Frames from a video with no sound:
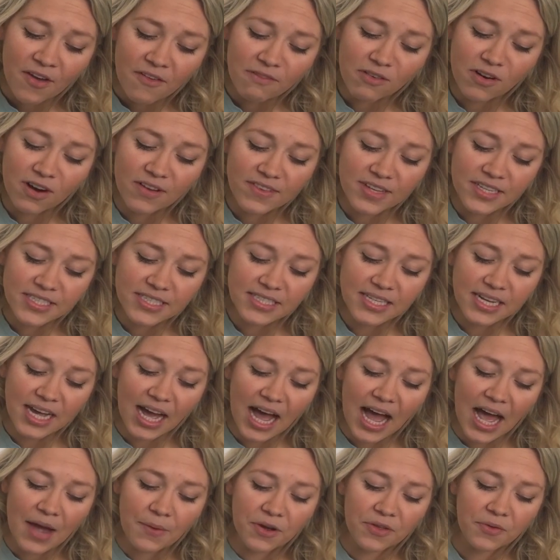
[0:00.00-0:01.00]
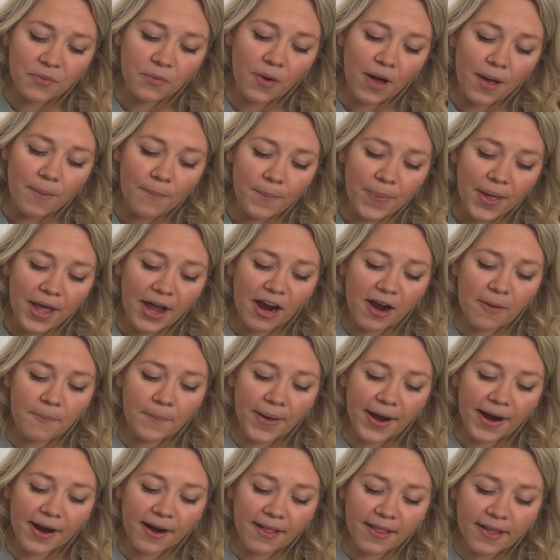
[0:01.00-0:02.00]
For this guy with one pair of
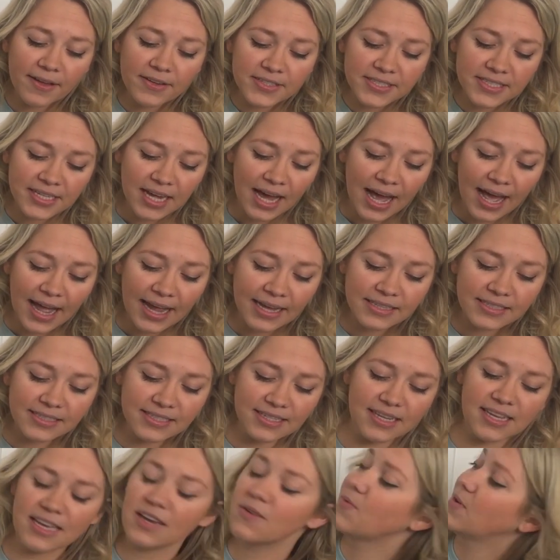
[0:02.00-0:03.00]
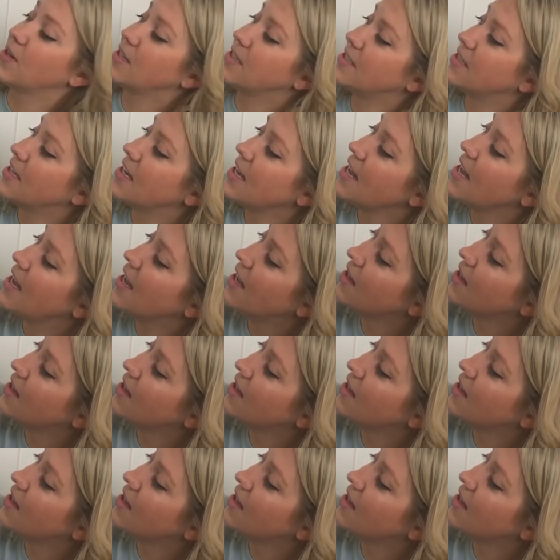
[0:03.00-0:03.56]
parallel sides, it was the